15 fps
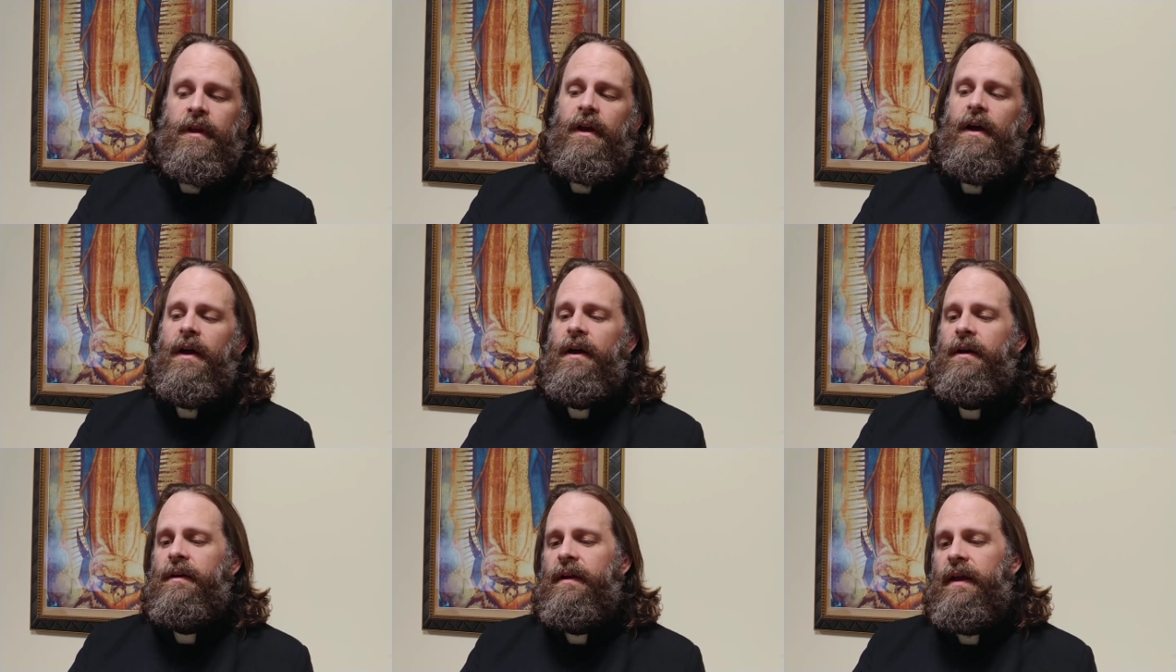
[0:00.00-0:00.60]

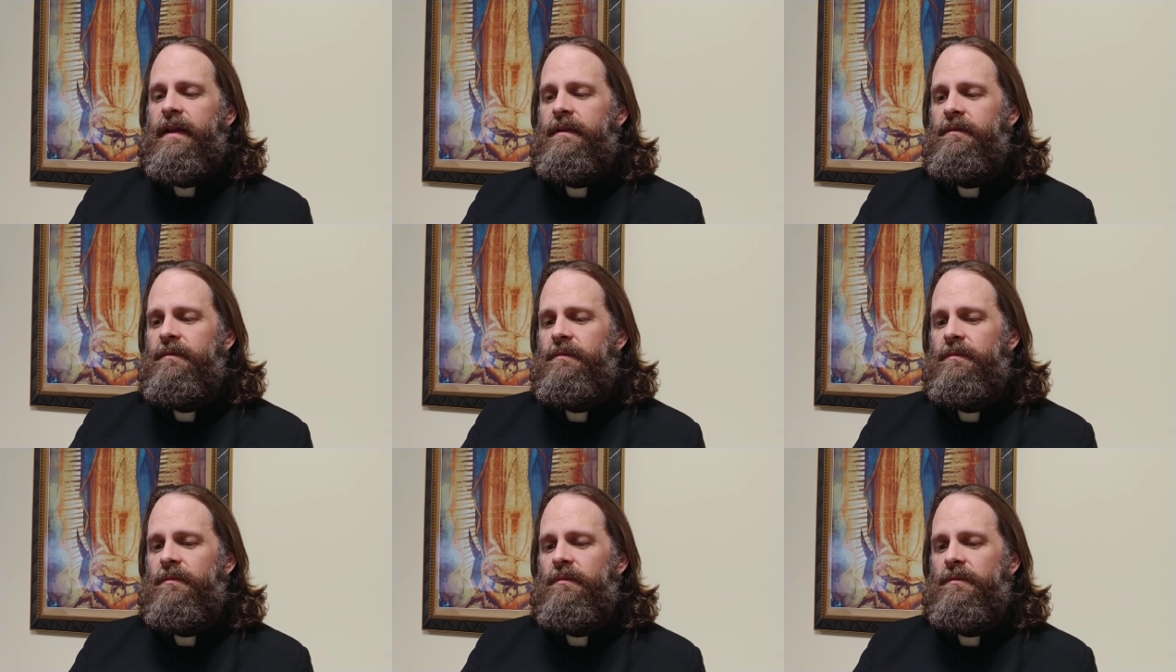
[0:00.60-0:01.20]
Uh, and
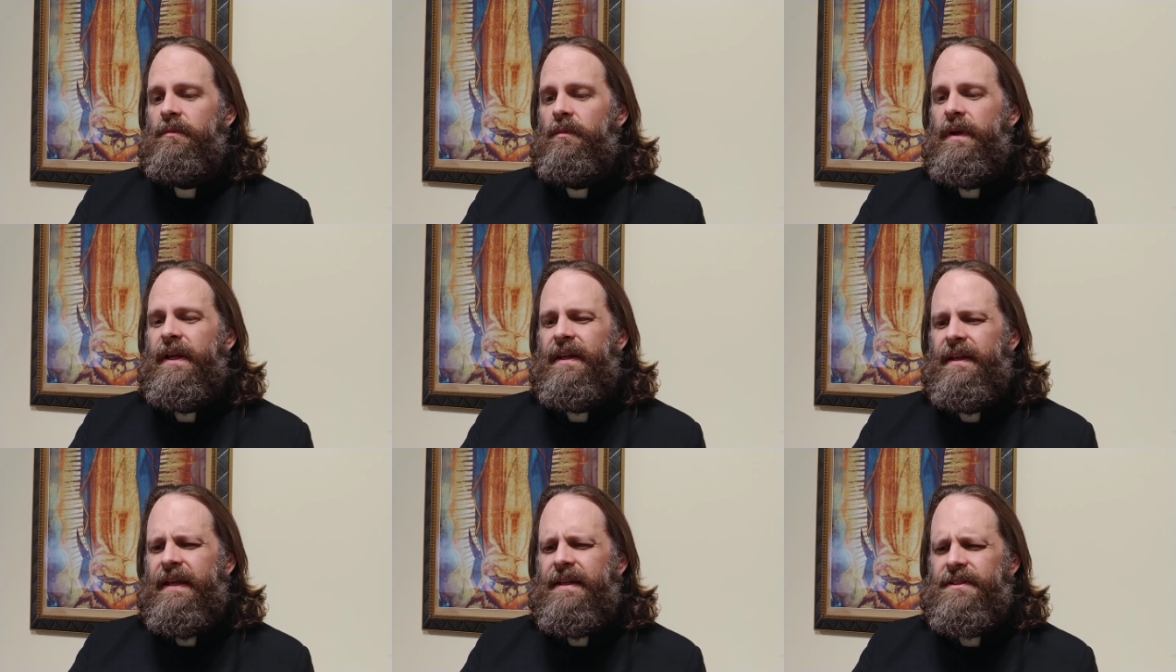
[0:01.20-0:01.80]
we
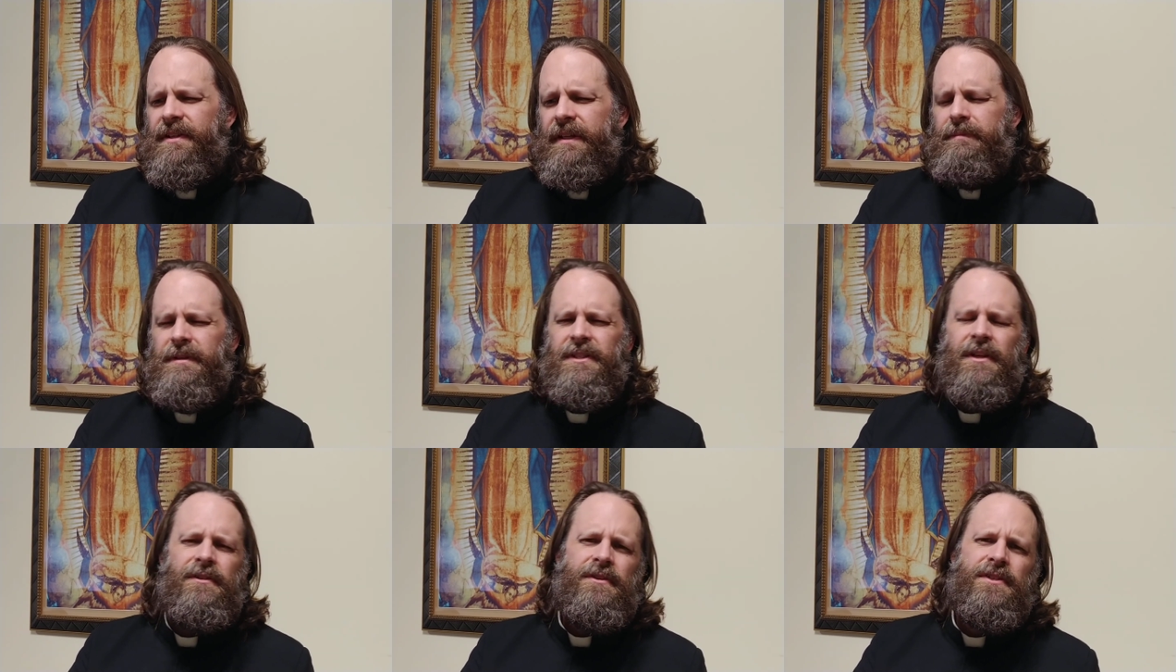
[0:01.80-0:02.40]
can easily
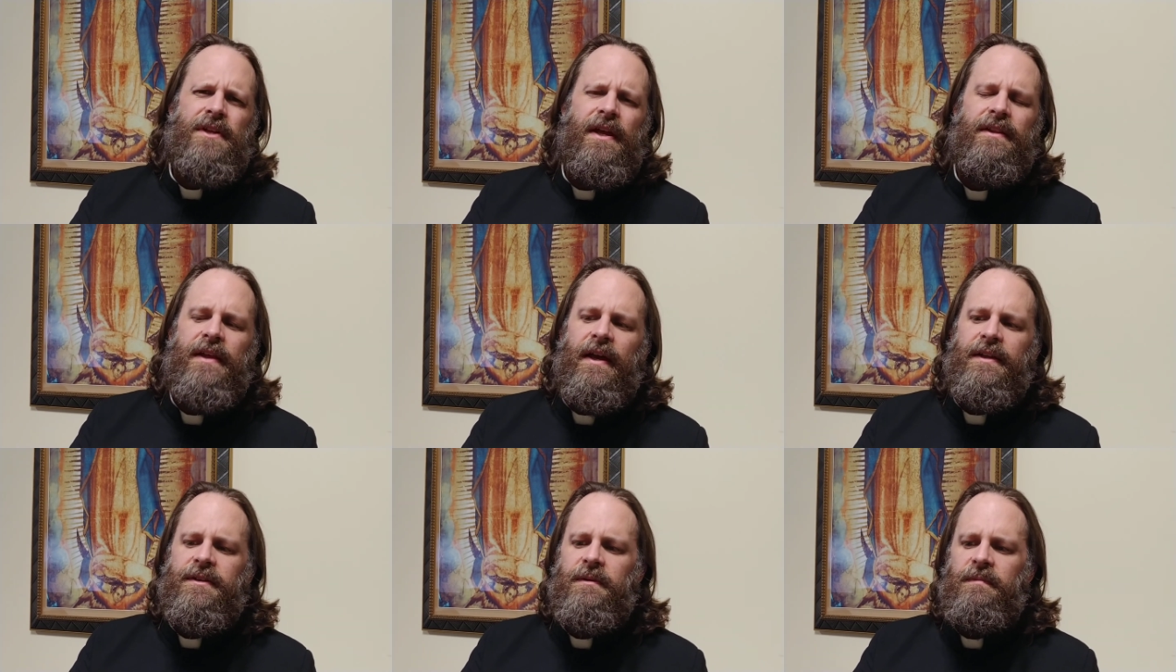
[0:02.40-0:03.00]
misunderstand
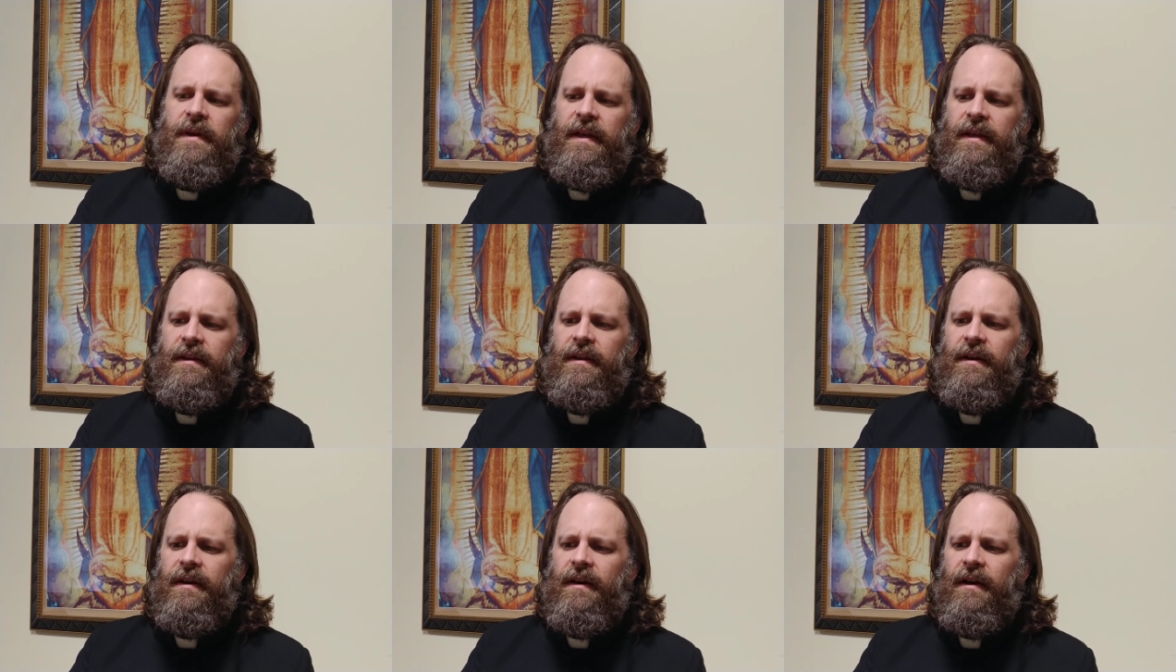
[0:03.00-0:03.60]
that to
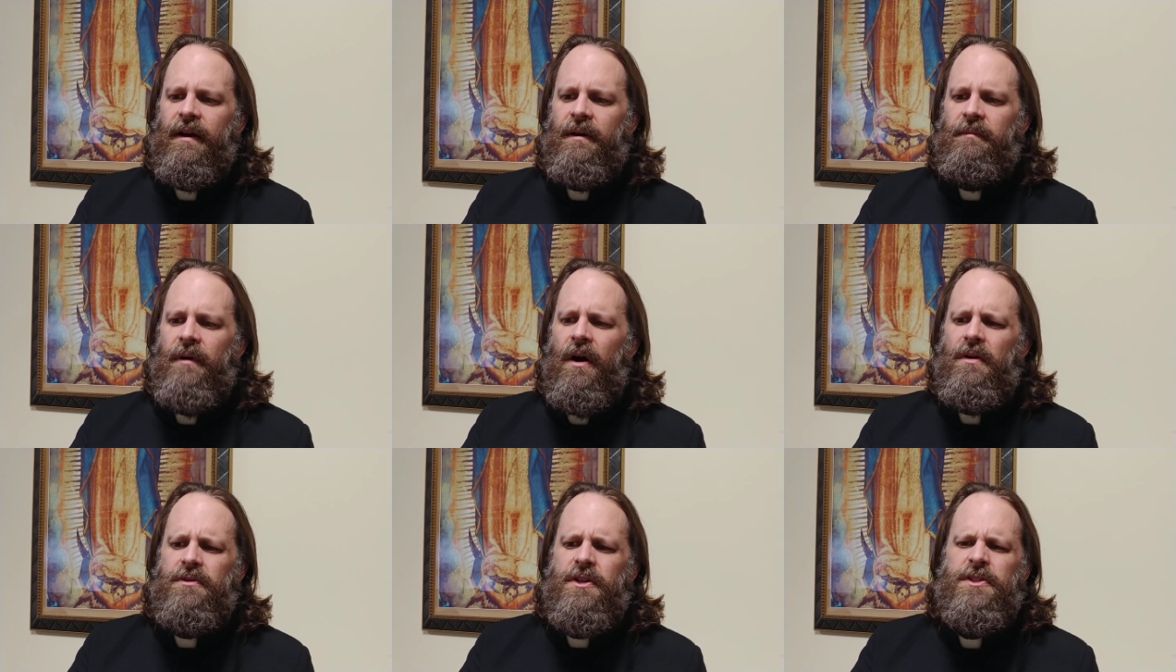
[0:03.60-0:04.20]
mean, um,
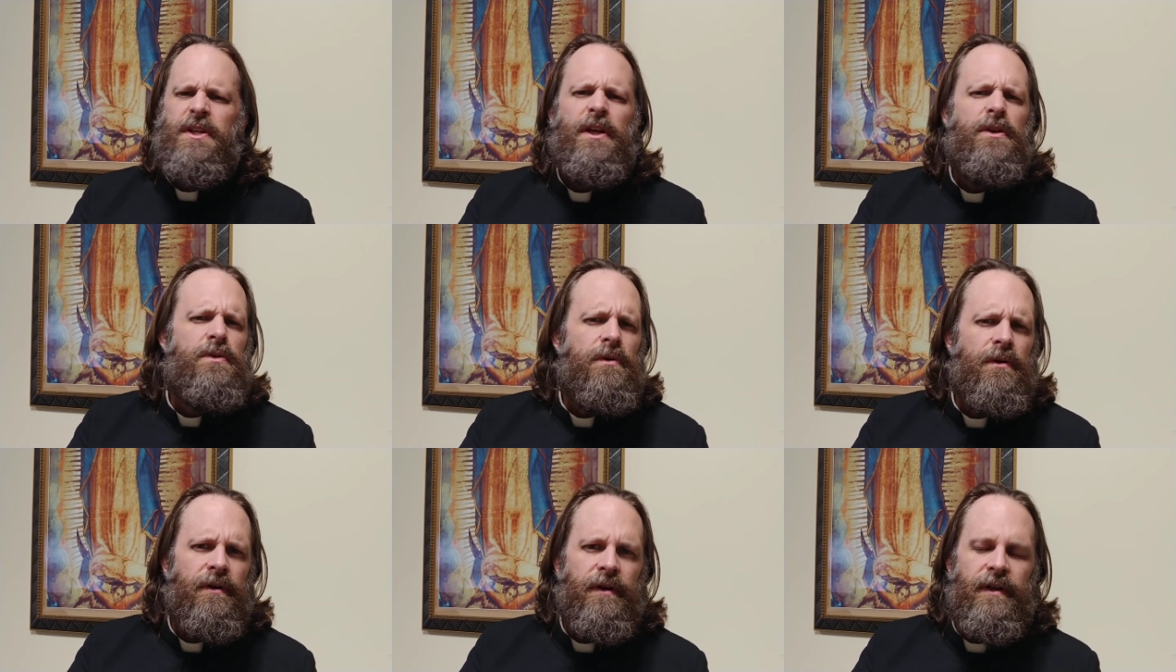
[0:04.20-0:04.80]
oh, just
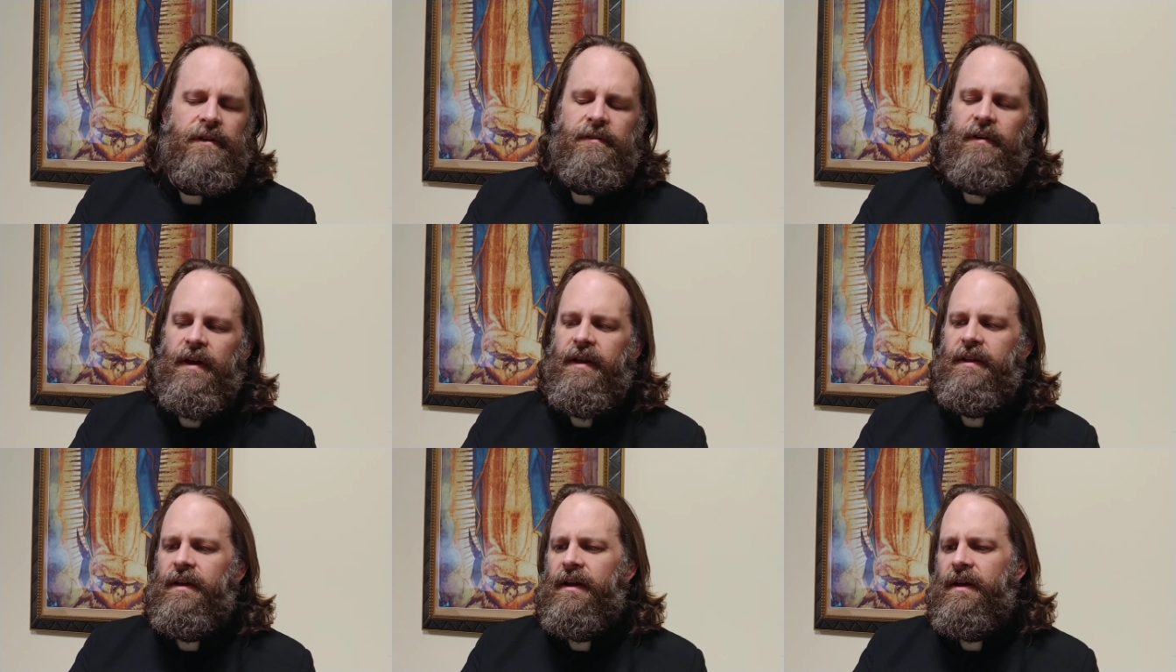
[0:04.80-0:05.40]
ignore it,
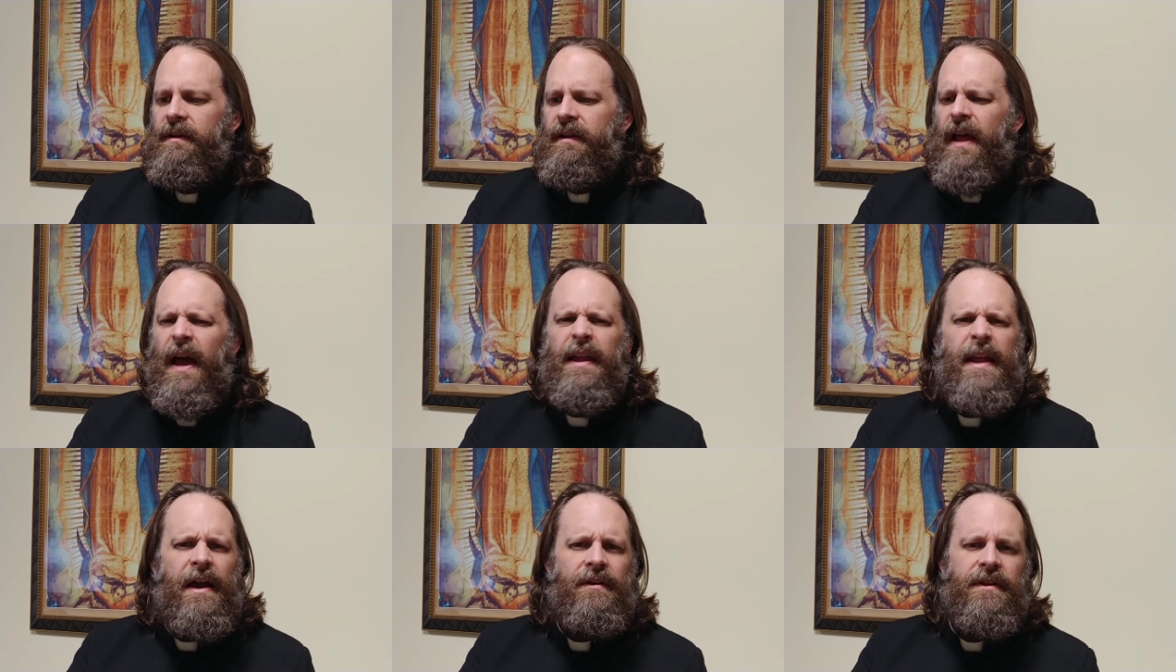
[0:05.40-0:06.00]
right? Uh,
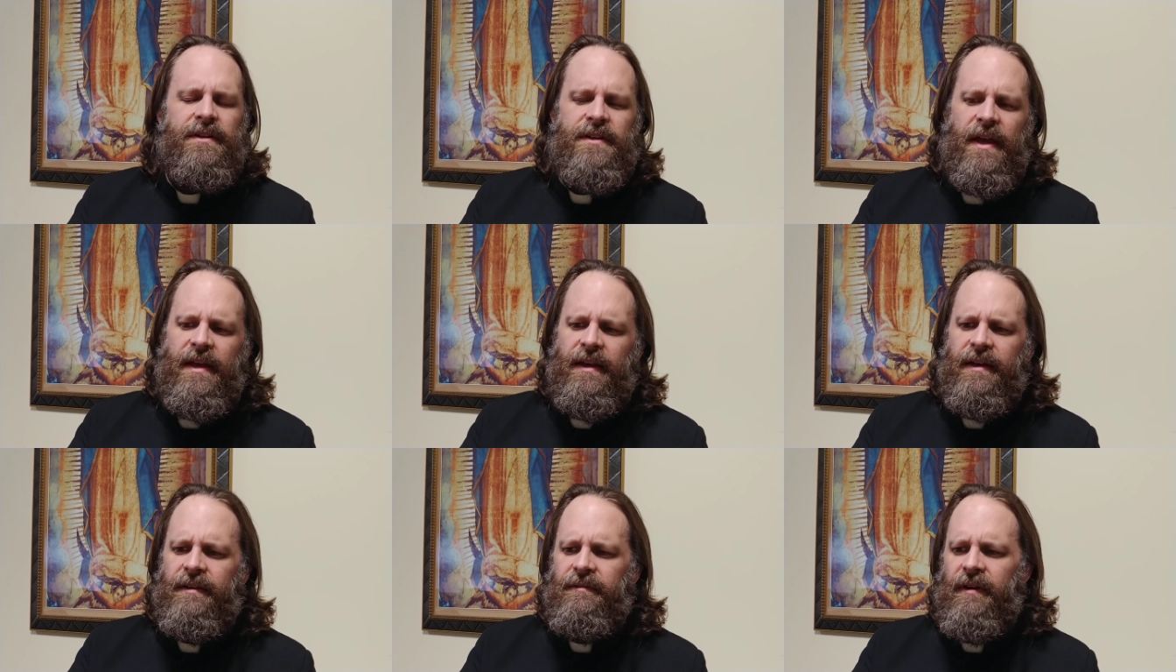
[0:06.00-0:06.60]
lie down and
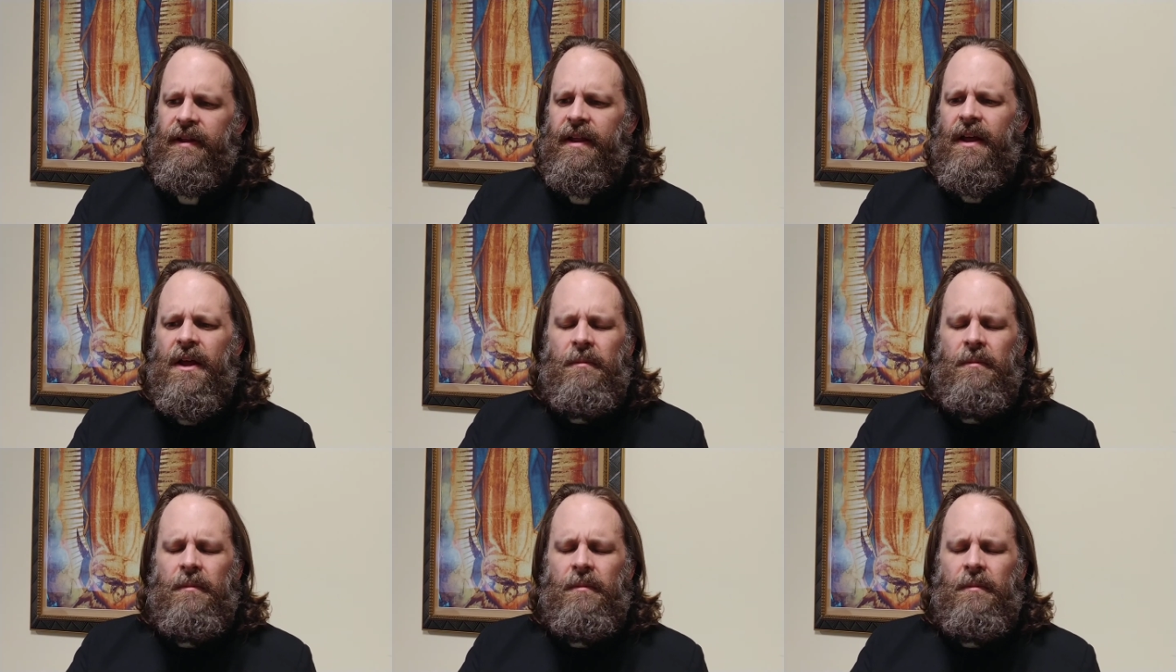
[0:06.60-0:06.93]
take it, right?